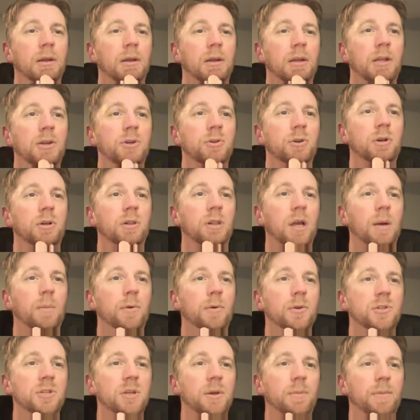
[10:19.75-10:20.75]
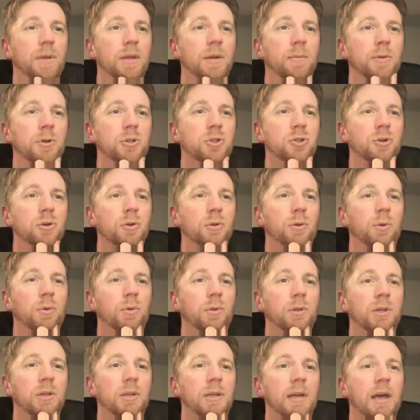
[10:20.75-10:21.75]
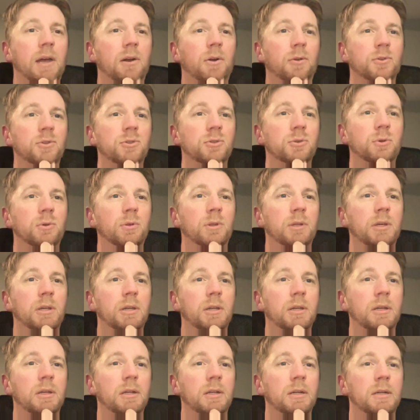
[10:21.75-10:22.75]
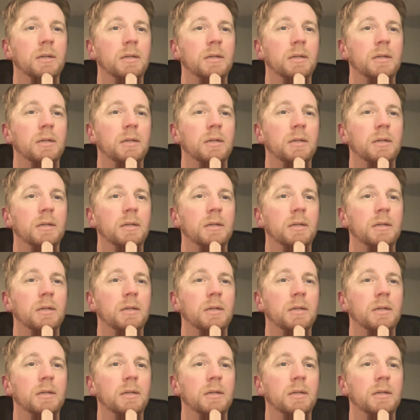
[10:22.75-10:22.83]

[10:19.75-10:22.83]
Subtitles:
enter a club or something. Mature only, adults only.